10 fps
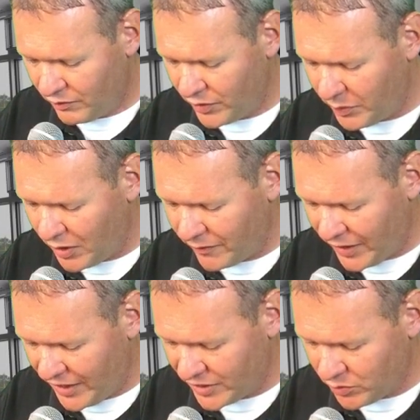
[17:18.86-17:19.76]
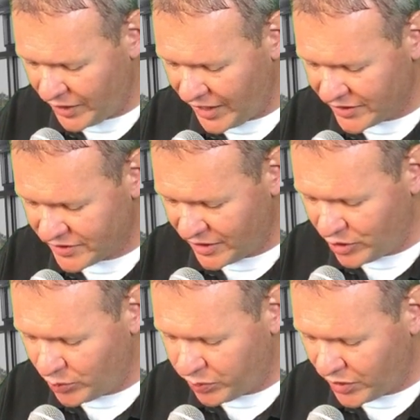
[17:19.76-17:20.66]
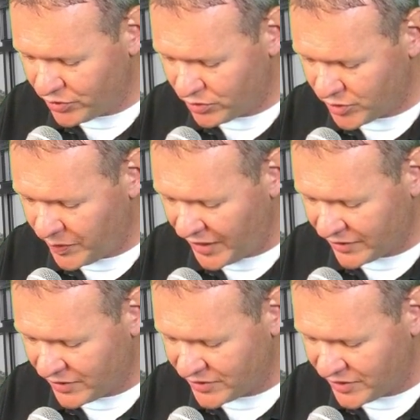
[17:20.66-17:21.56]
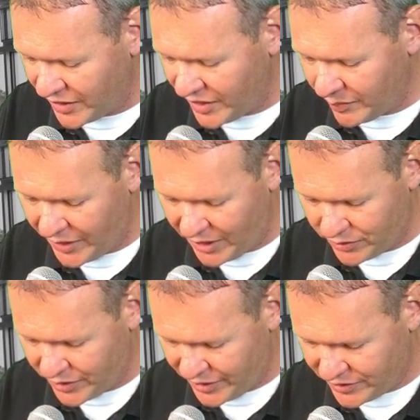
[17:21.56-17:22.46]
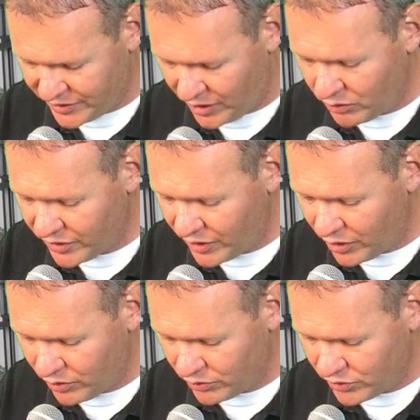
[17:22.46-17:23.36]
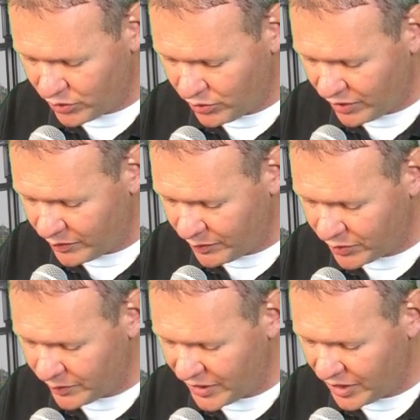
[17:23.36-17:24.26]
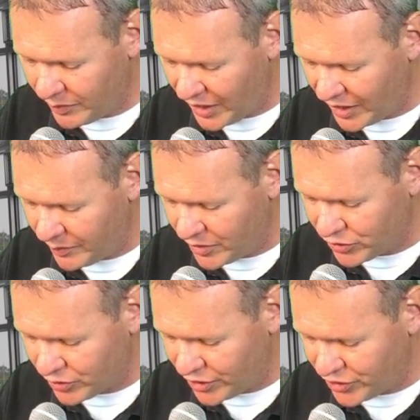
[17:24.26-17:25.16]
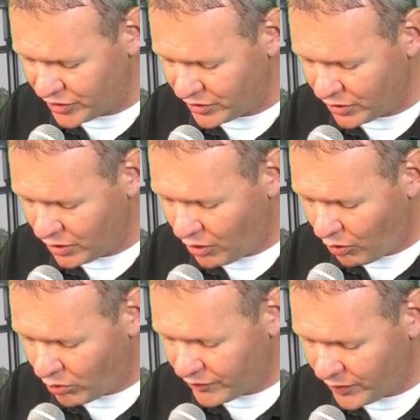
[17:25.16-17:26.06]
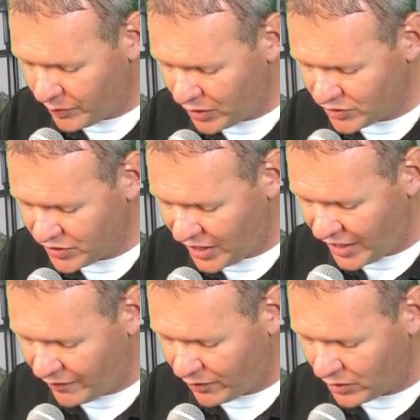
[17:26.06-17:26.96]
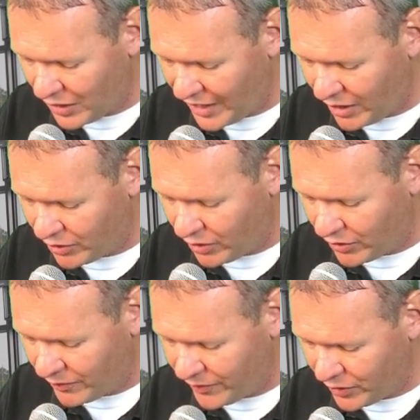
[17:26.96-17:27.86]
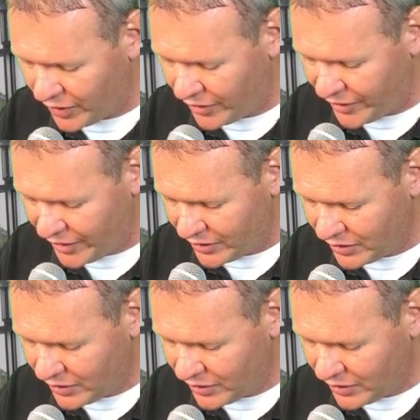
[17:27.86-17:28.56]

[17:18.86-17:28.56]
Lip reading: Football fans, we ask that you please respect the stadium boundaries. Only those who have been permitted by administration or football staff are allowed on the field area.